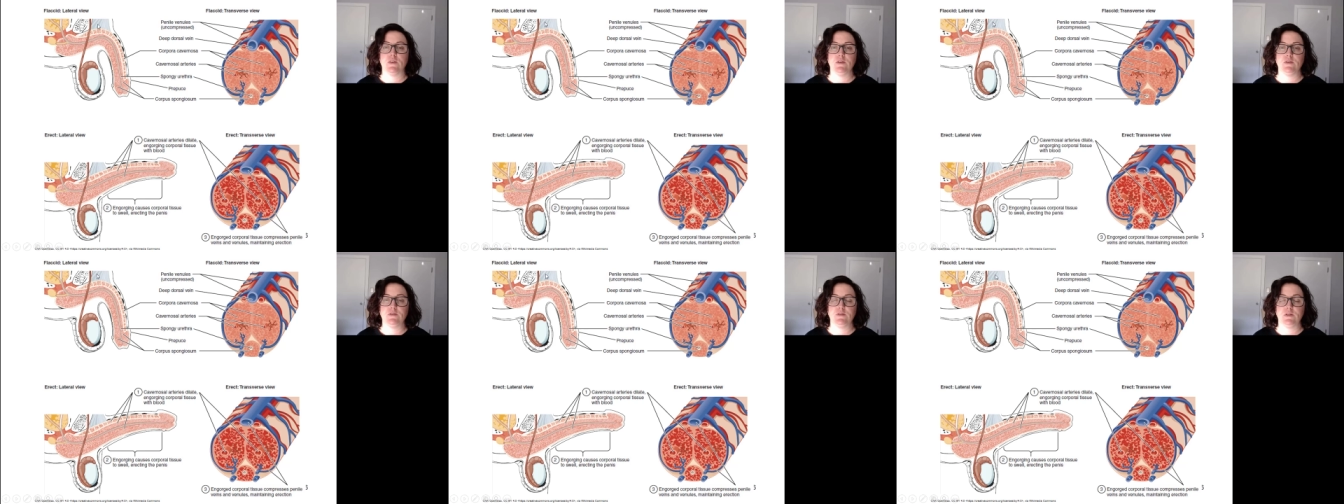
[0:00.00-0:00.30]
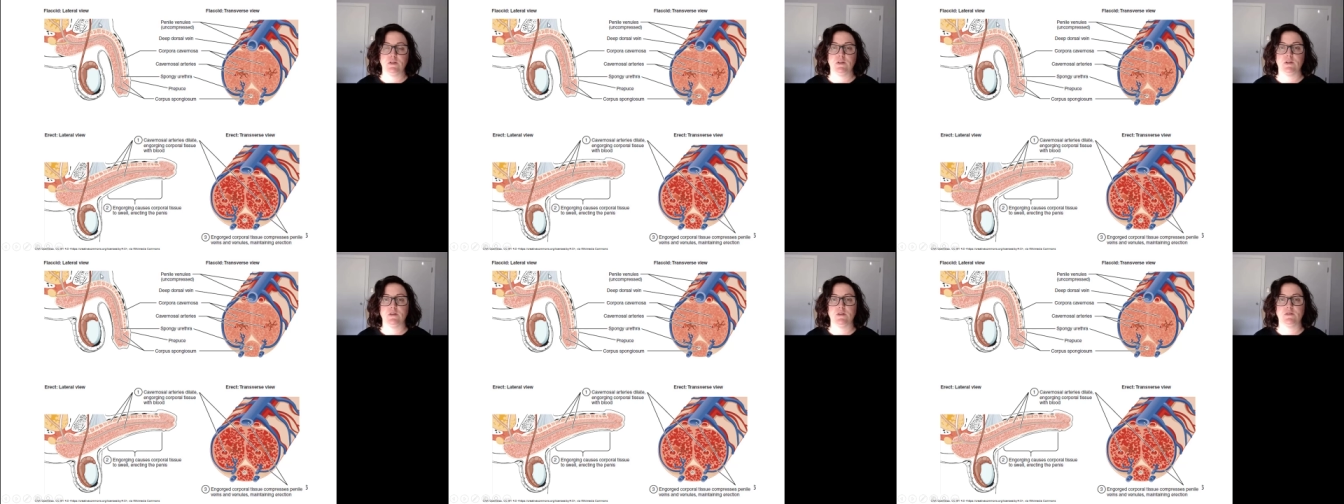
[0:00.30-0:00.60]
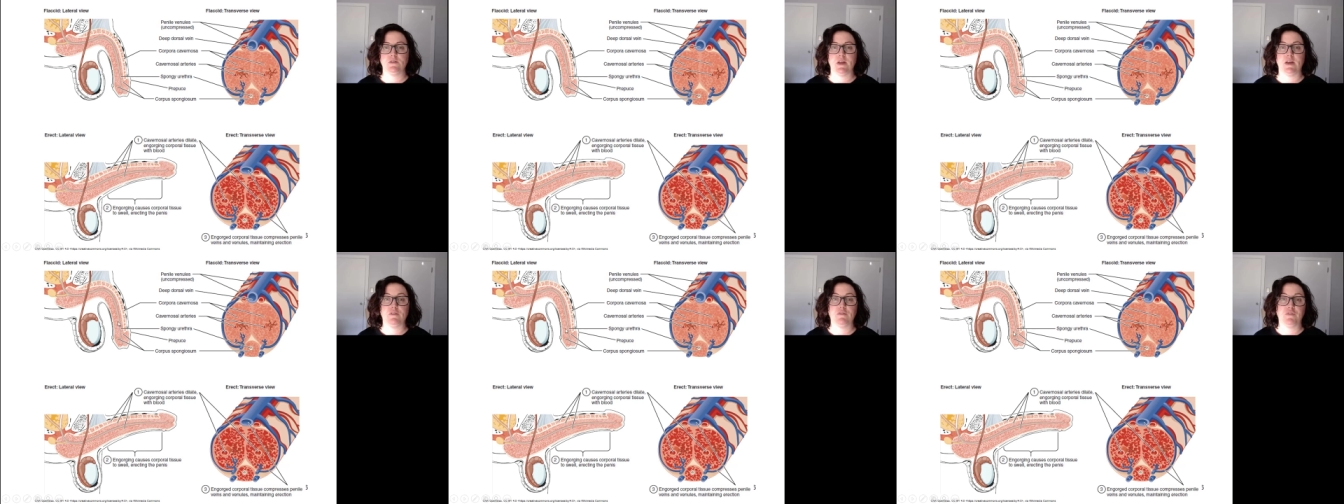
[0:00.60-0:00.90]
This
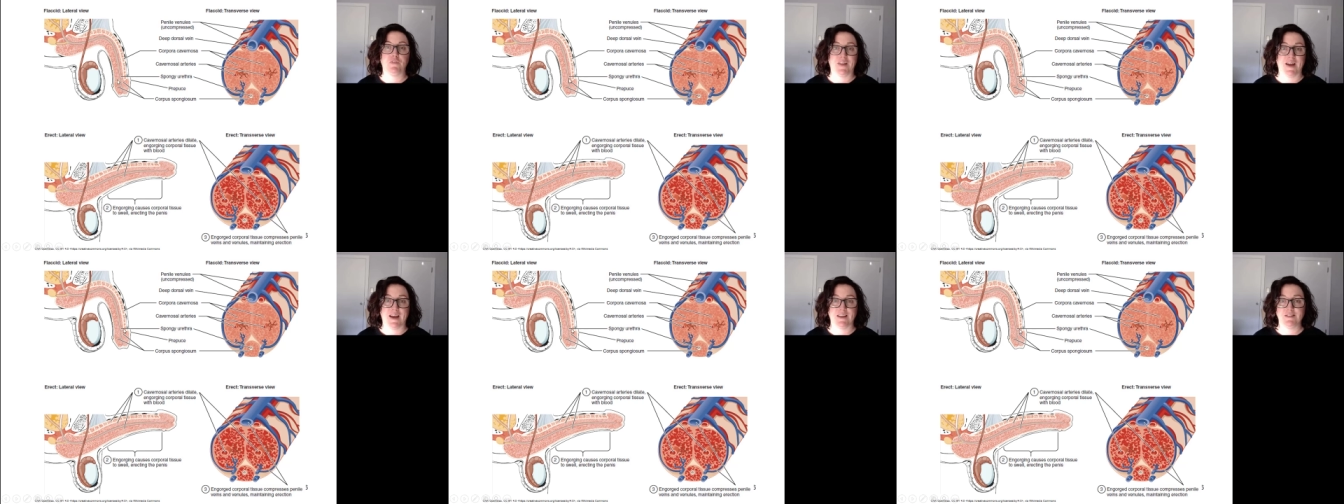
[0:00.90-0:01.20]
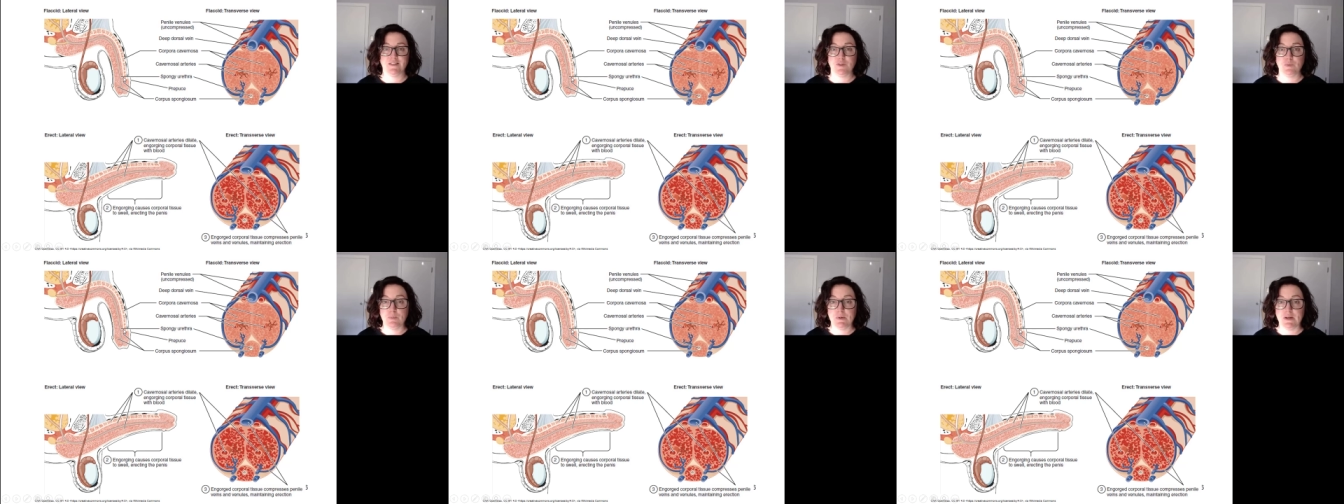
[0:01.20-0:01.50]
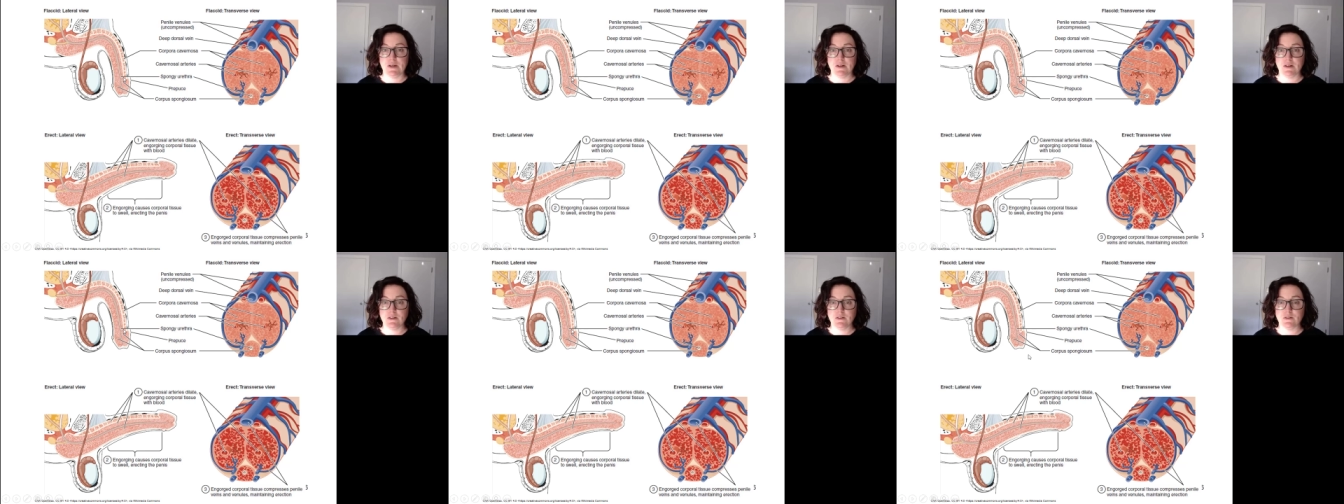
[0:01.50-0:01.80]
is a flaccid
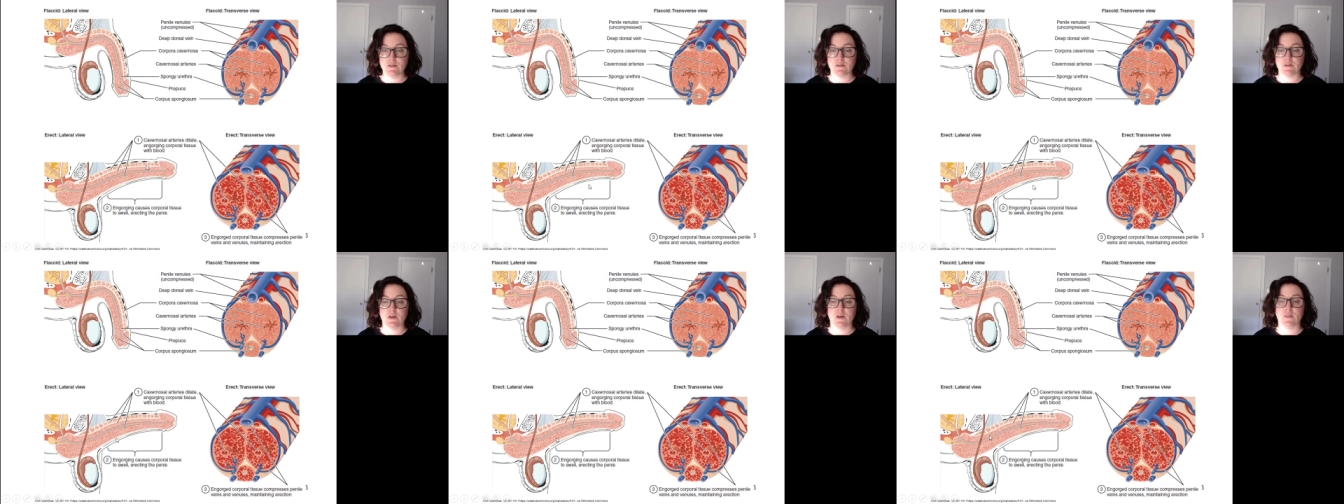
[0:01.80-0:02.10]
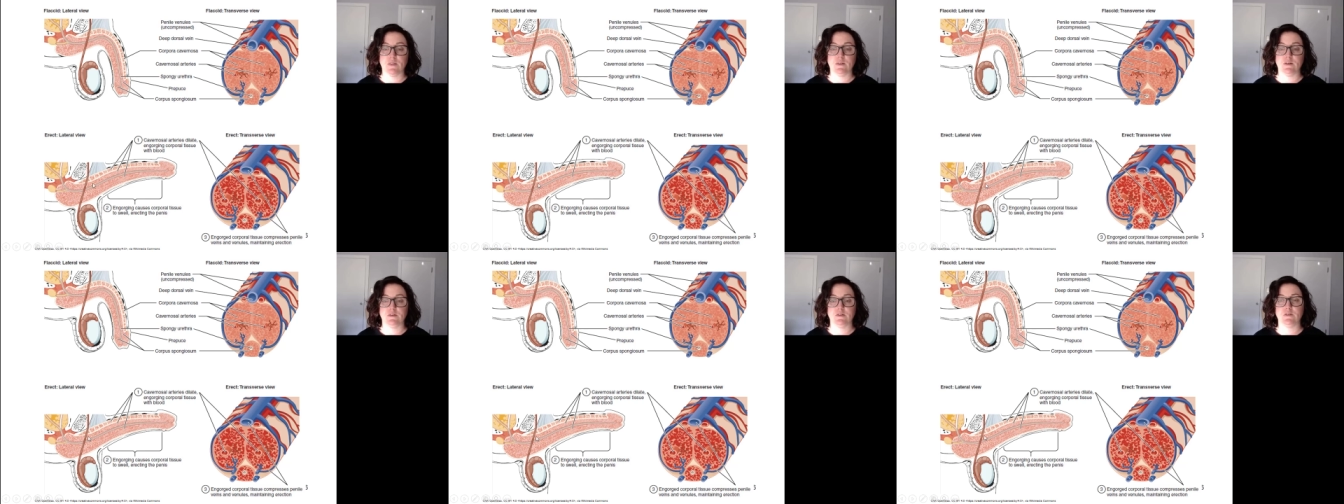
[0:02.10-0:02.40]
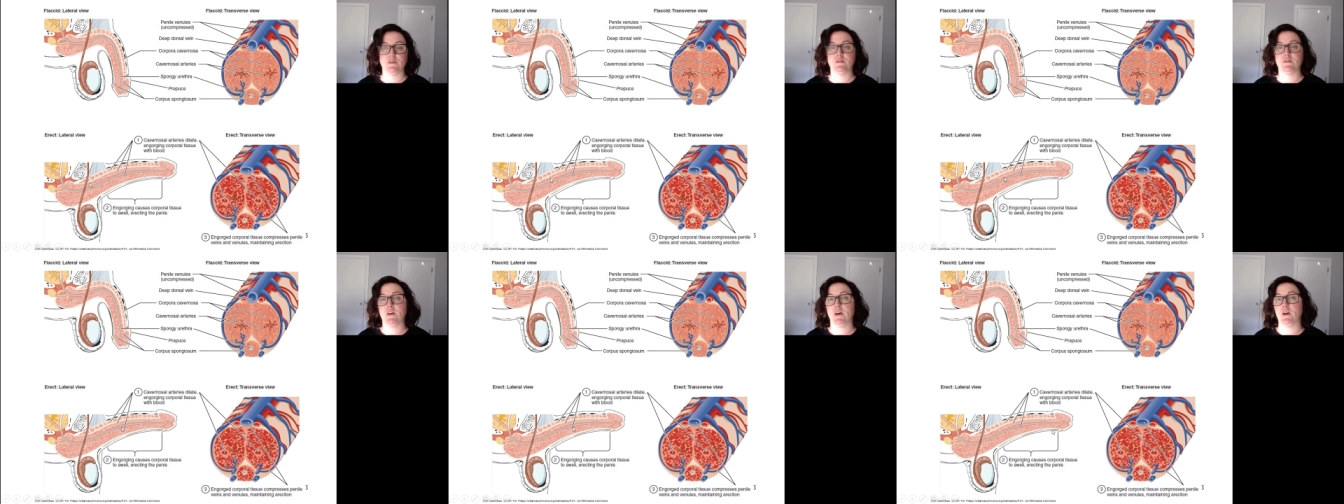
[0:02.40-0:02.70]
penis, and
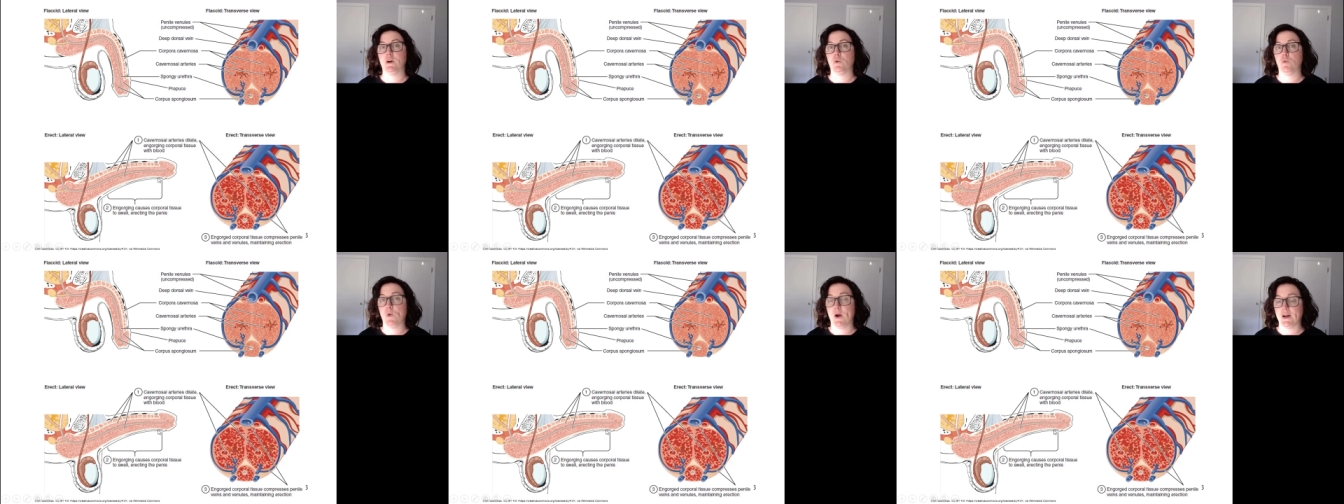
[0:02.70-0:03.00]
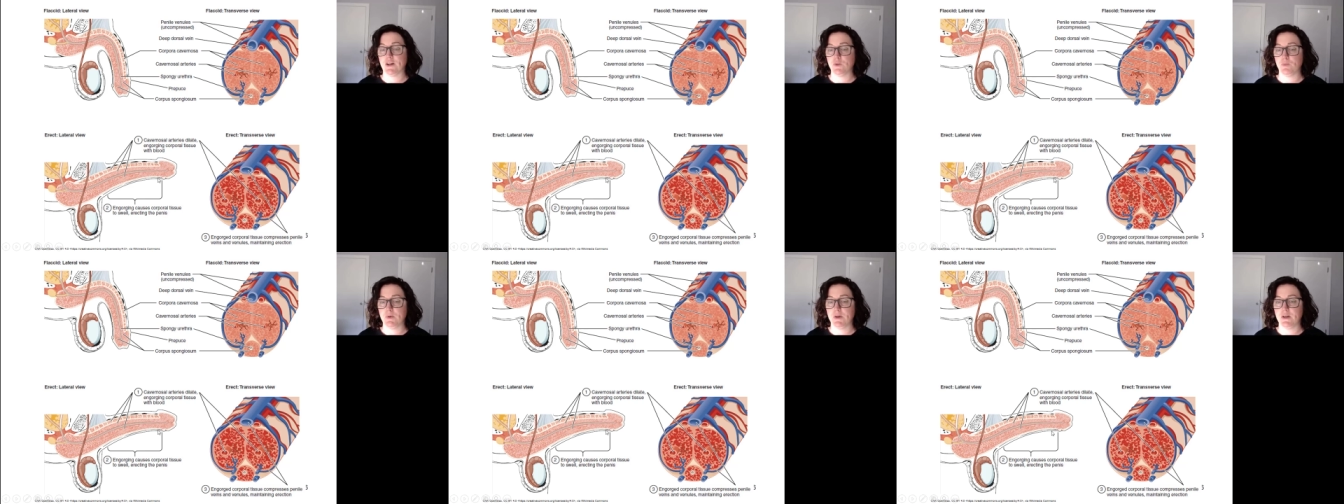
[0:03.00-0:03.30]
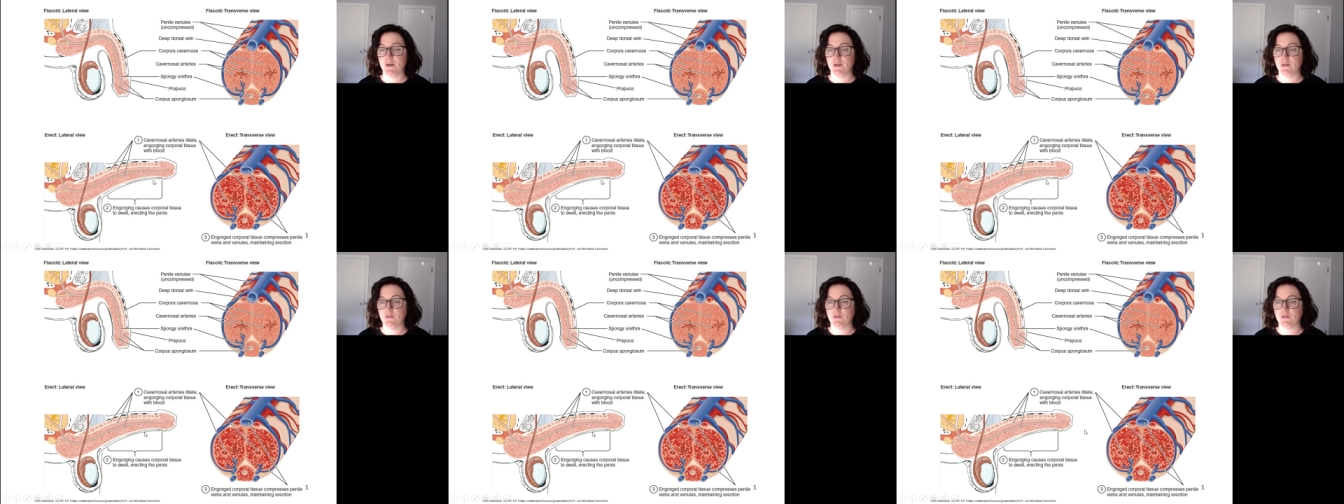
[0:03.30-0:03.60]
this is an erect
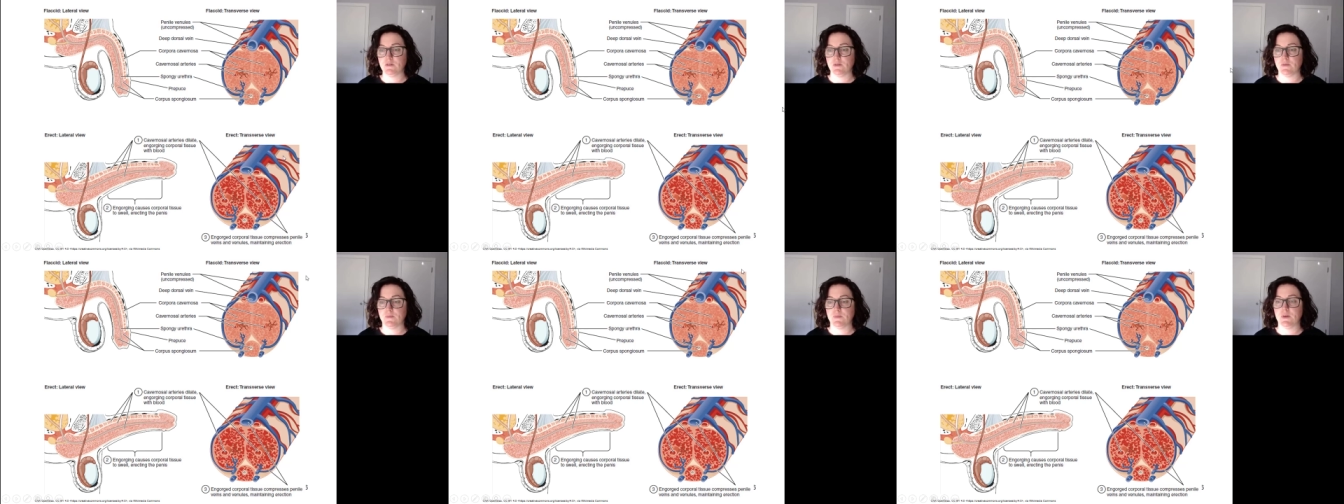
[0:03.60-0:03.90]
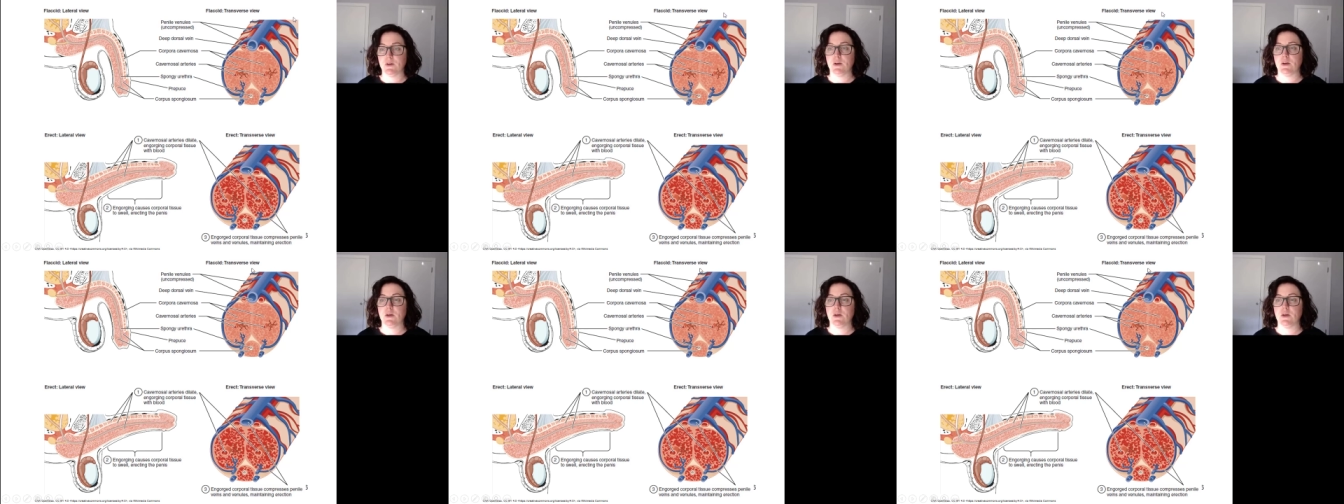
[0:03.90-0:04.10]
penis.